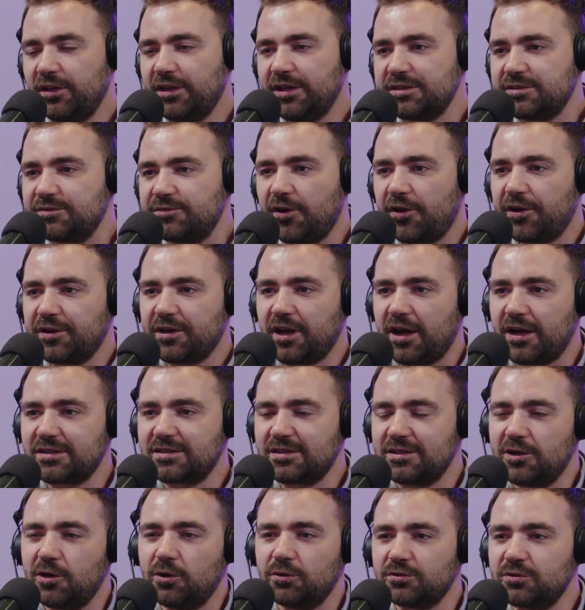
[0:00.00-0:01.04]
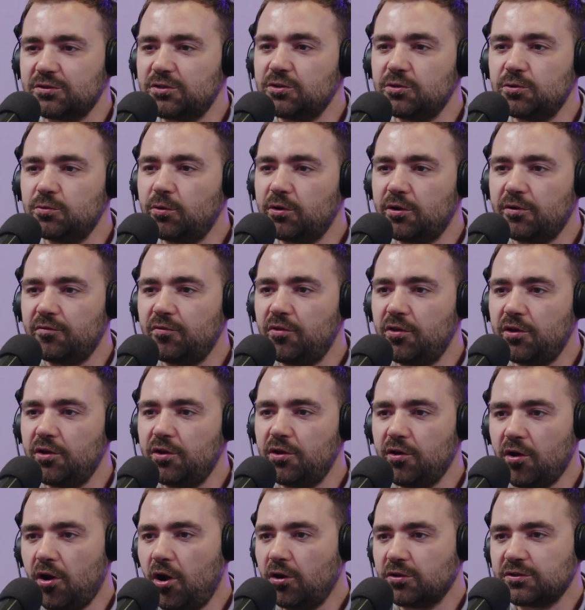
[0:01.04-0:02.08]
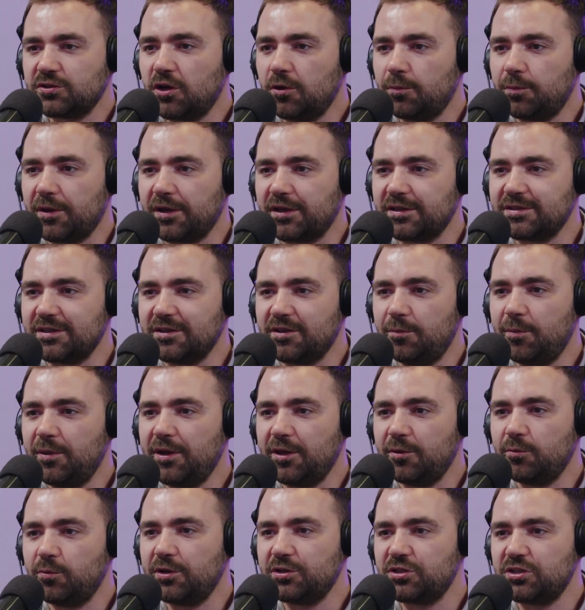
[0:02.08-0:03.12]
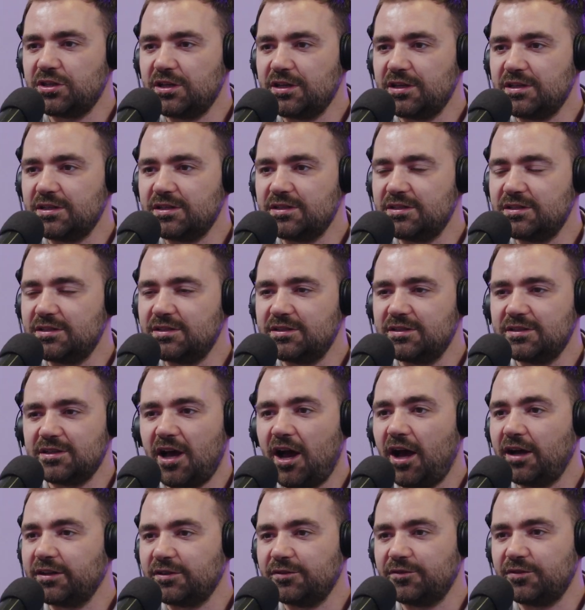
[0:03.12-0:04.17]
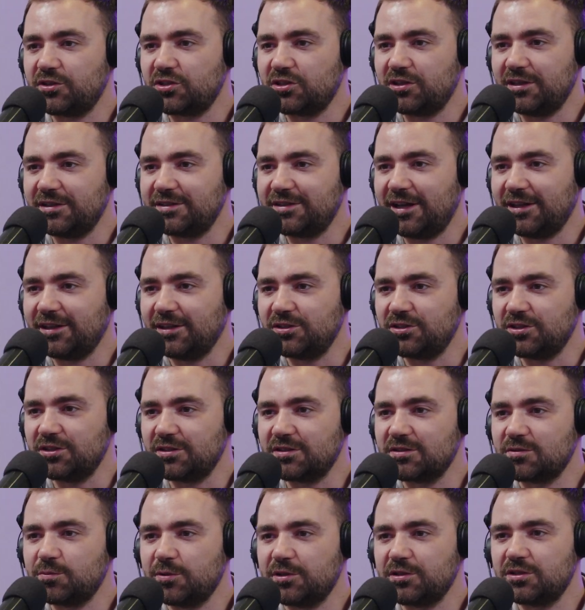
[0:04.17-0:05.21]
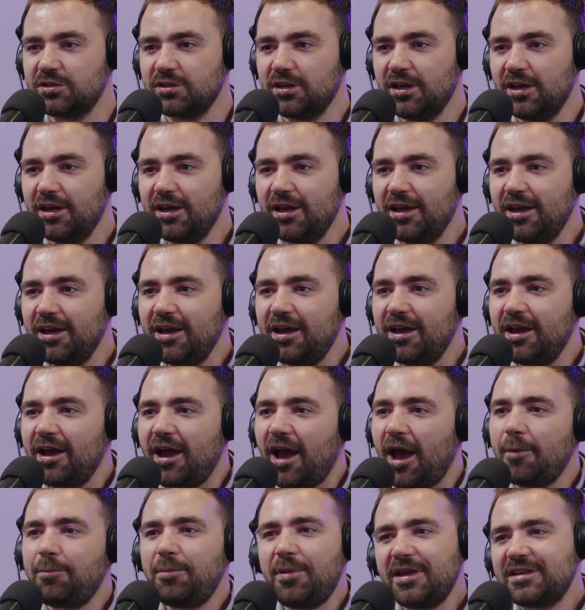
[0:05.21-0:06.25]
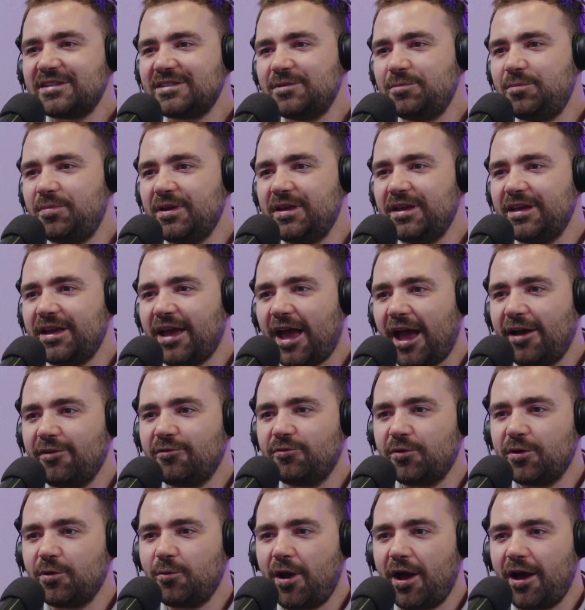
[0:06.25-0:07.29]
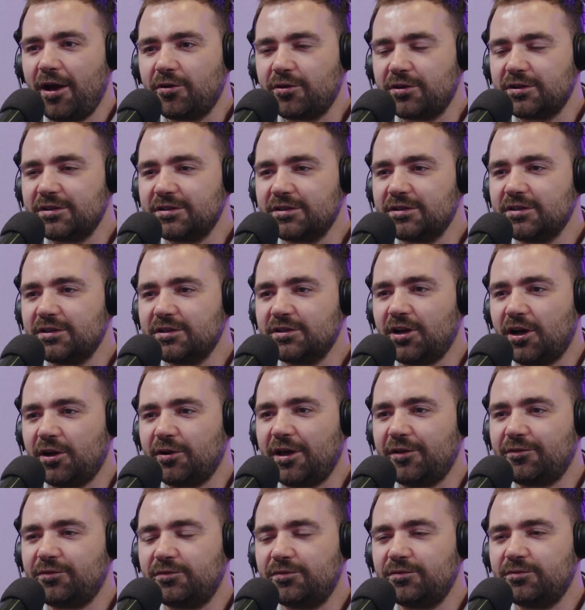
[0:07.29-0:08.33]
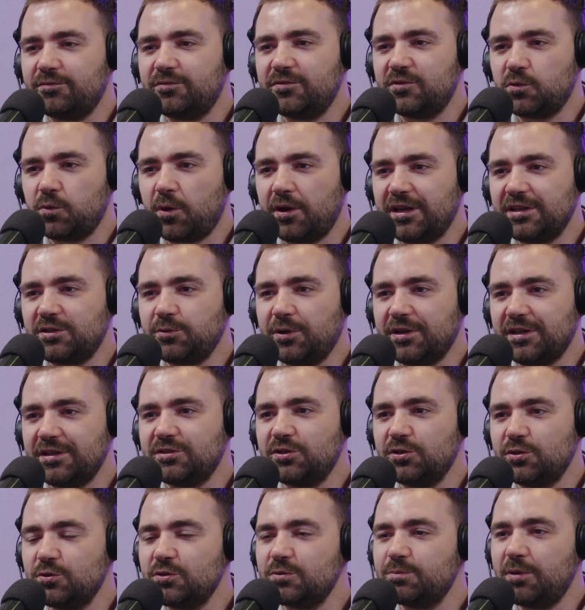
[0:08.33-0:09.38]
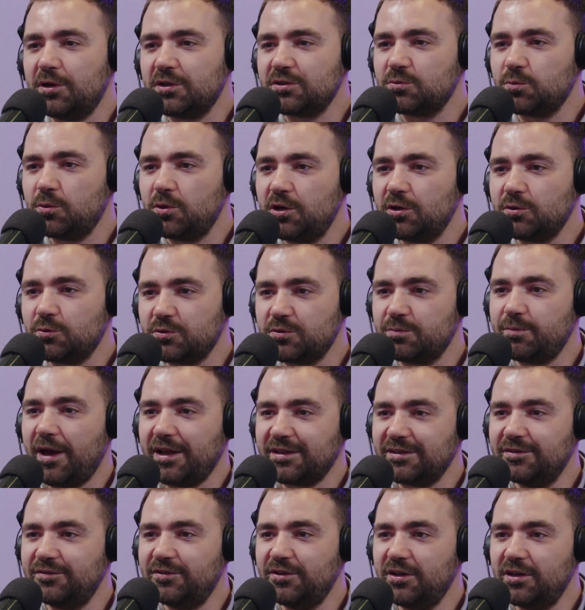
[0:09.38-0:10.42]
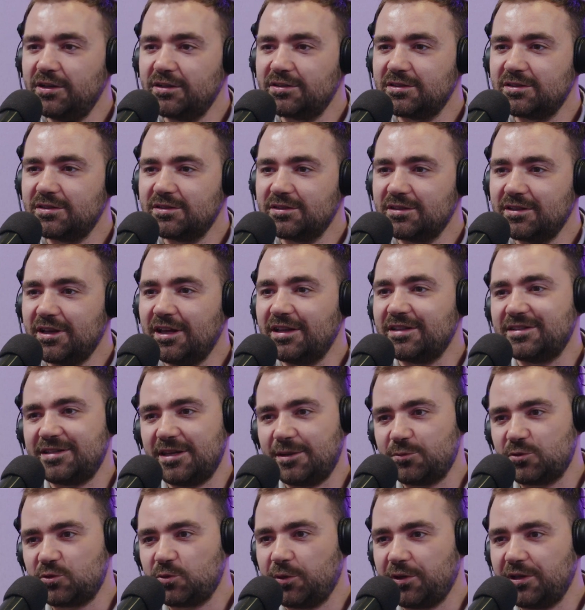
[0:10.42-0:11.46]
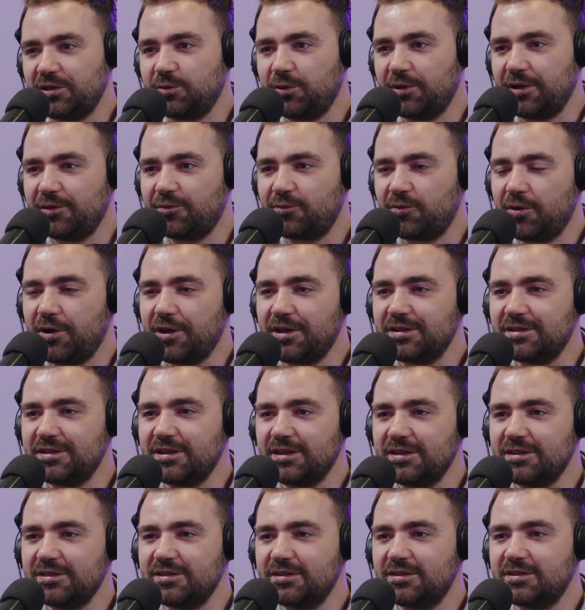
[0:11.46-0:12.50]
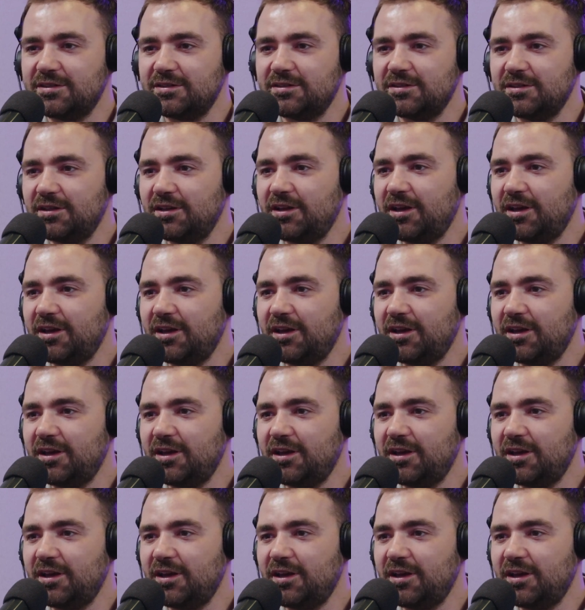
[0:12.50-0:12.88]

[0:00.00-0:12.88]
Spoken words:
leads very nicely on to one of the hot topics at the minute, which is artificial intelligence, which appears to be everywhere. And, if 2022's buzzword was metaverse, it seems 2023's is